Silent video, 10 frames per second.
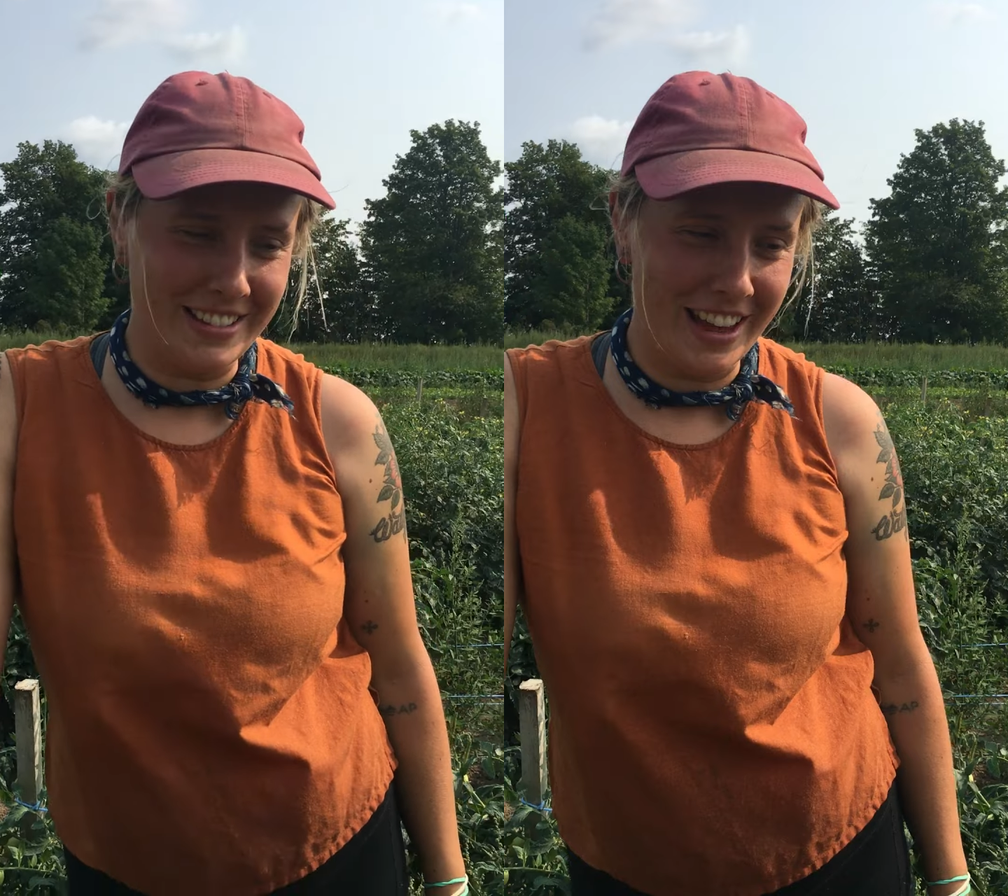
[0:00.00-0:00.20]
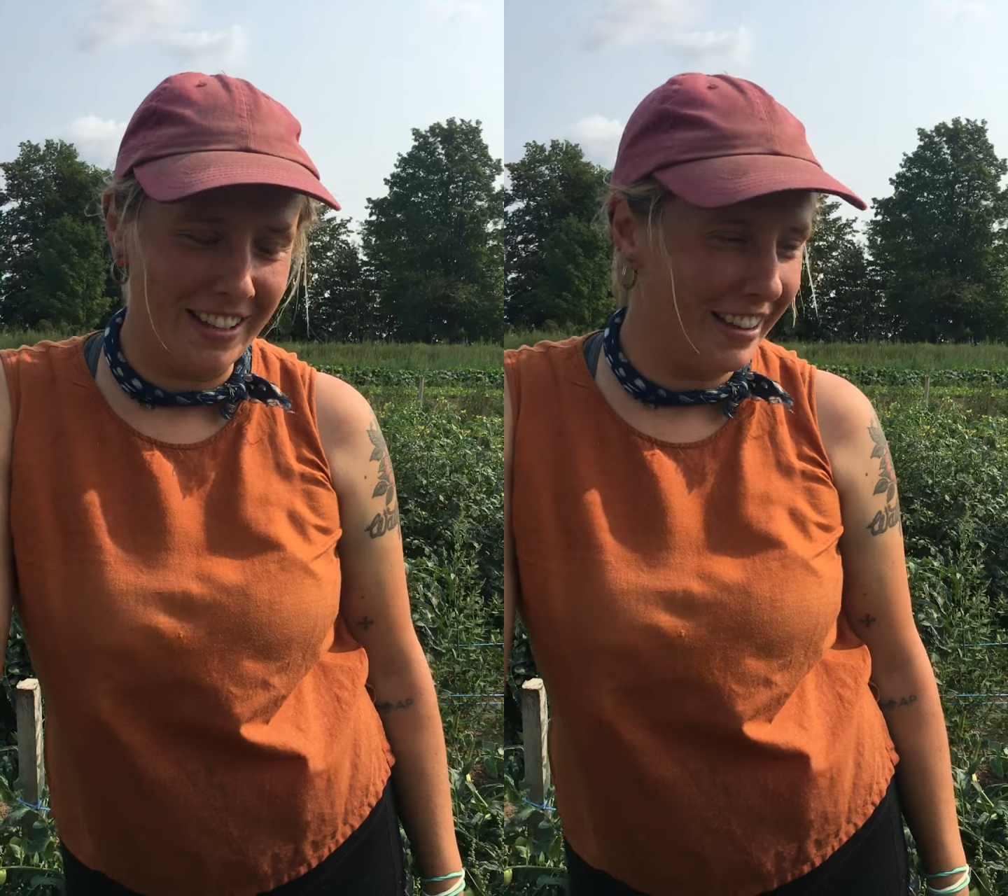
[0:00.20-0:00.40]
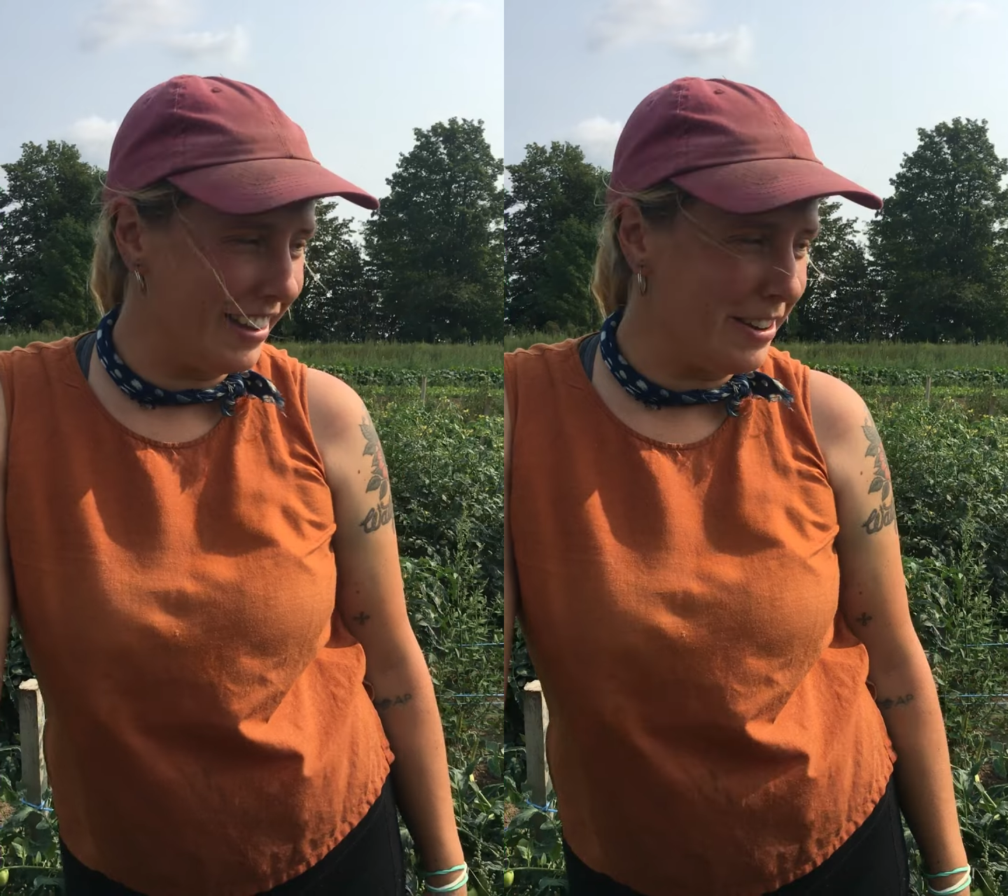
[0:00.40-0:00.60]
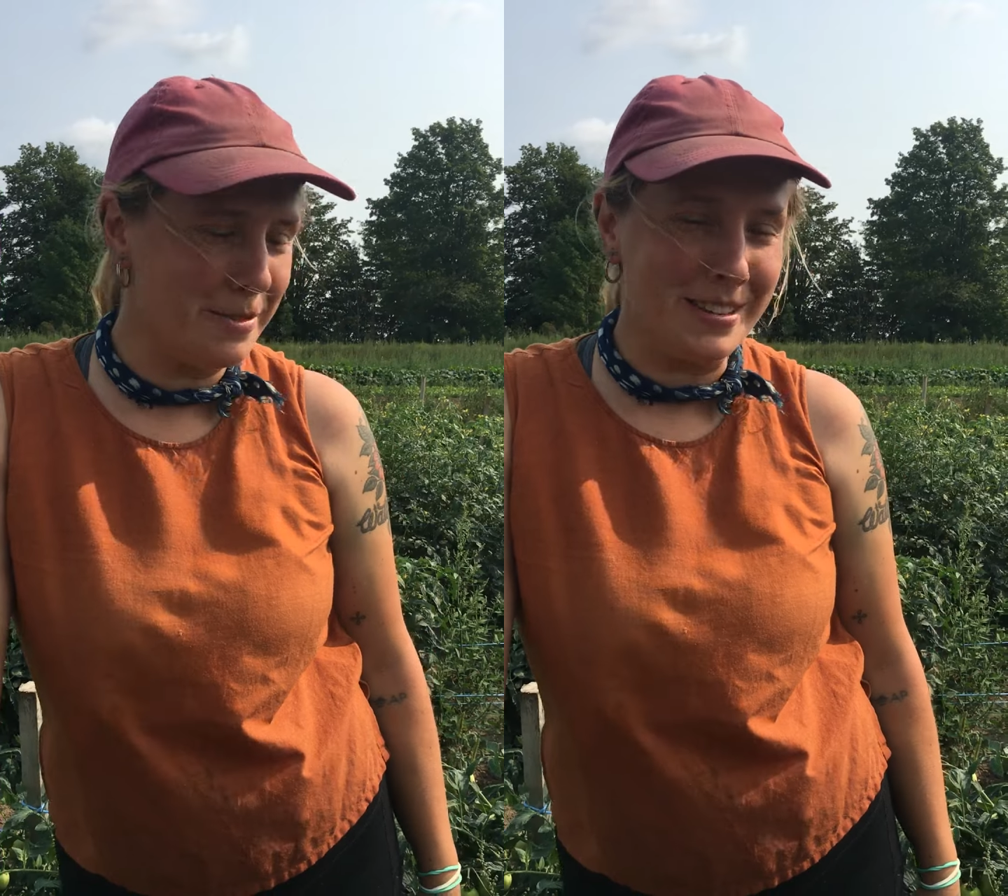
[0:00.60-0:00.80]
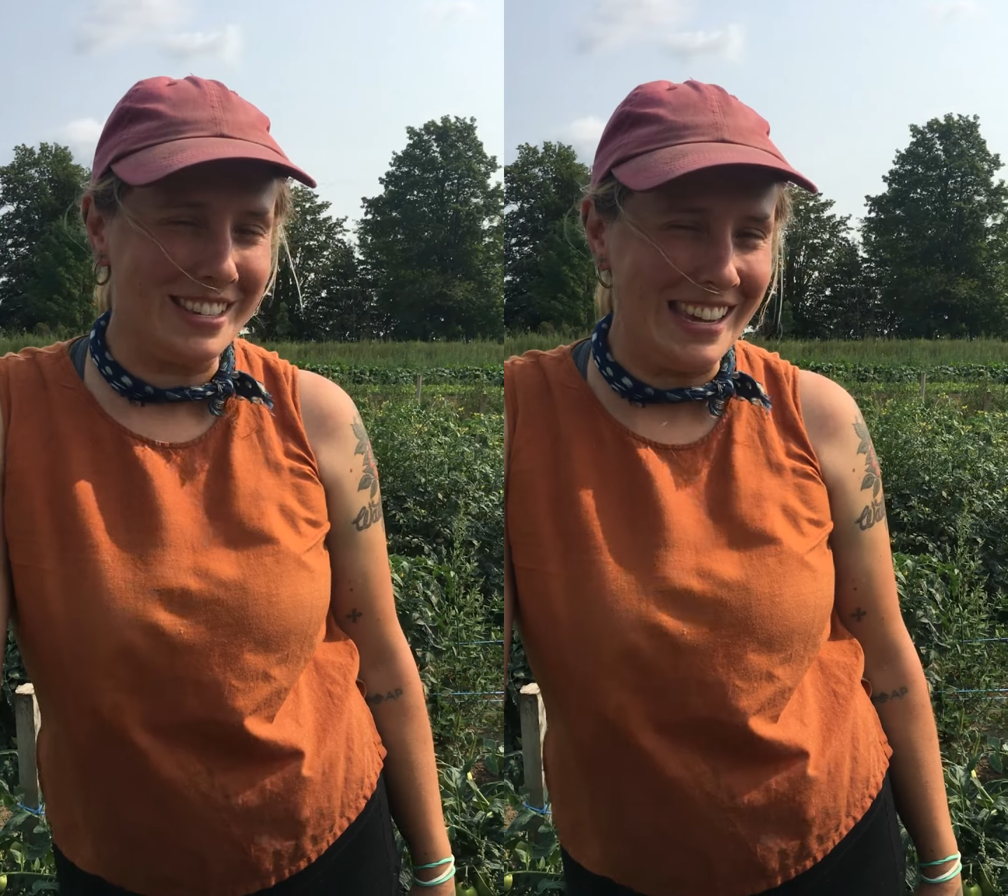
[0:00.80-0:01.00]
Italian
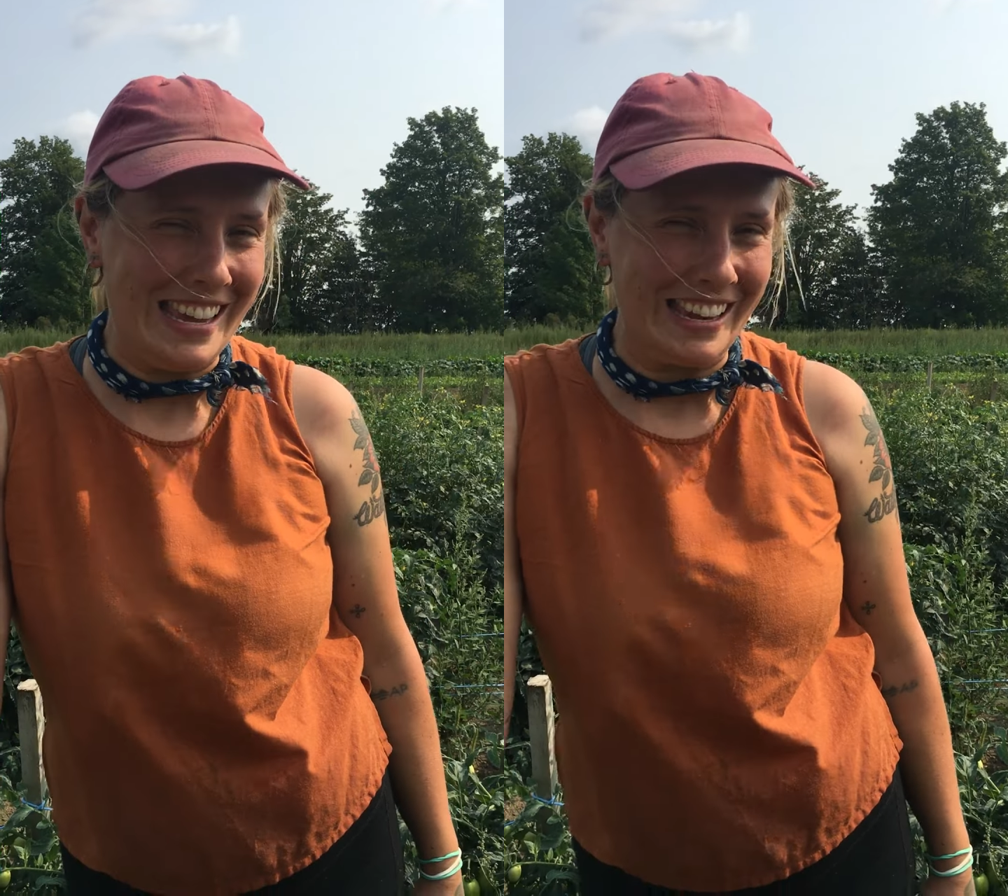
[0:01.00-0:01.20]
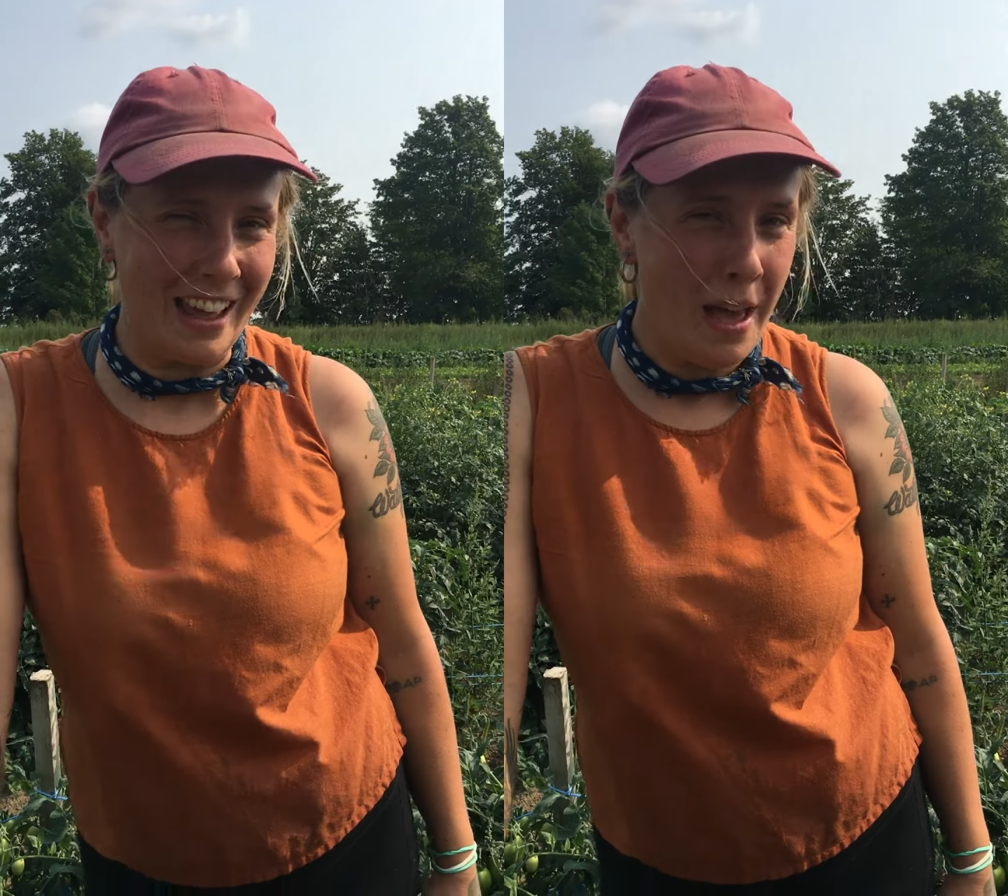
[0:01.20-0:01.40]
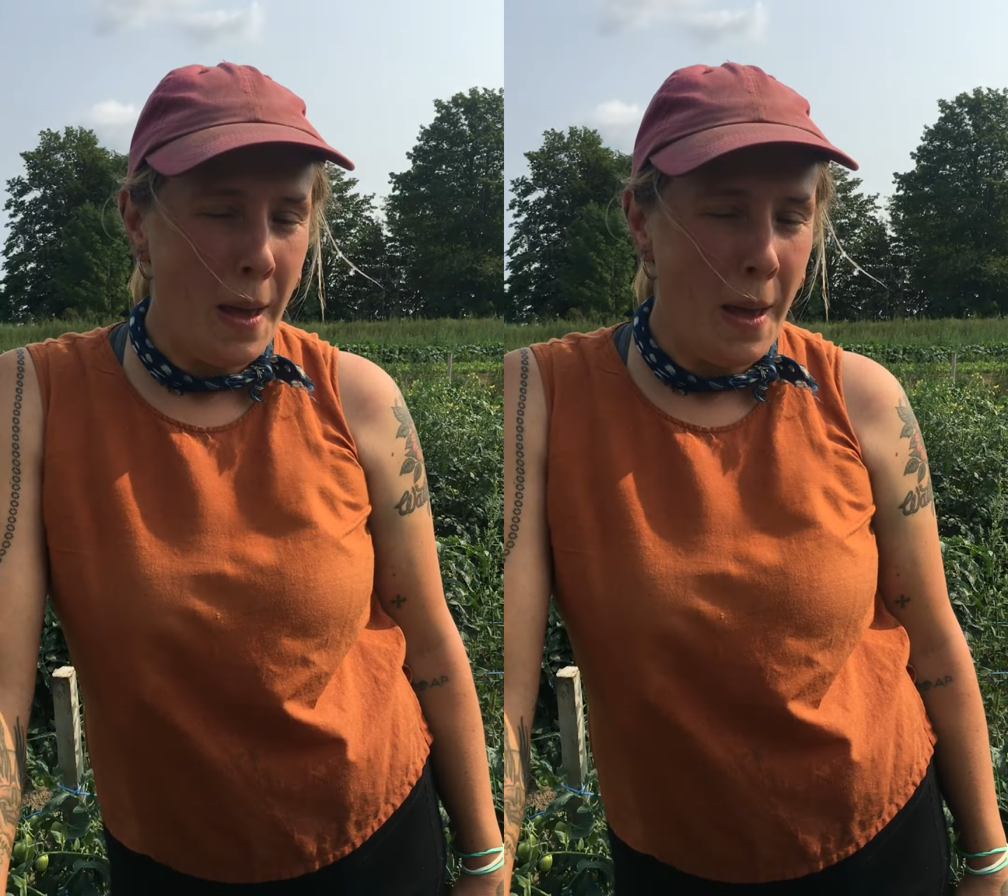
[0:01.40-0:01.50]
cuisine.